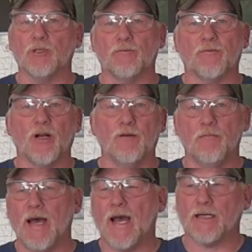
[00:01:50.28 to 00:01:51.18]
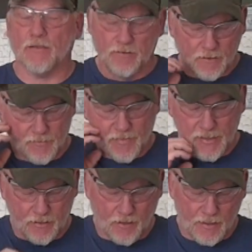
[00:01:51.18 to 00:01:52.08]
them front and back
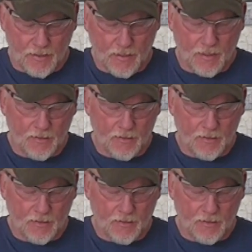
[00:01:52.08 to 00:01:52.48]
depending on